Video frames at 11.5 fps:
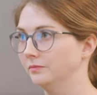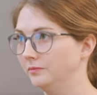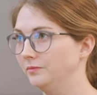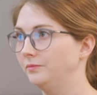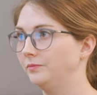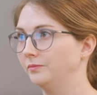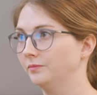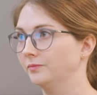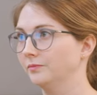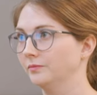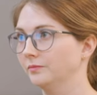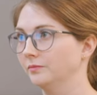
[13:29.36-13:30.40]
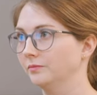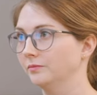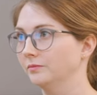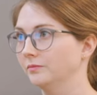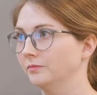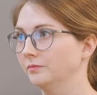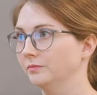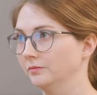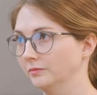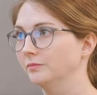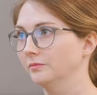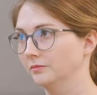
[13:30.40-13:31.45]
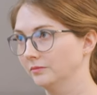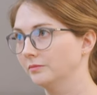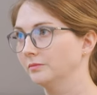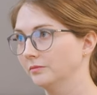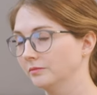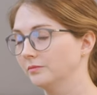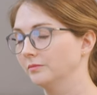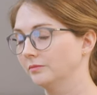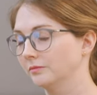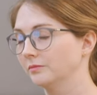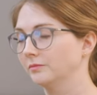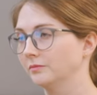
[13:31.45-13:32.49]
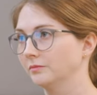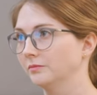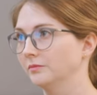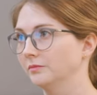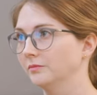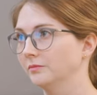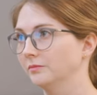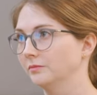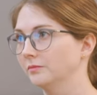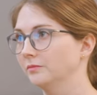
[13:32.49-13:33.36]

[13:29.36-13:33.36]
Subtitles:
The person shown says nothing.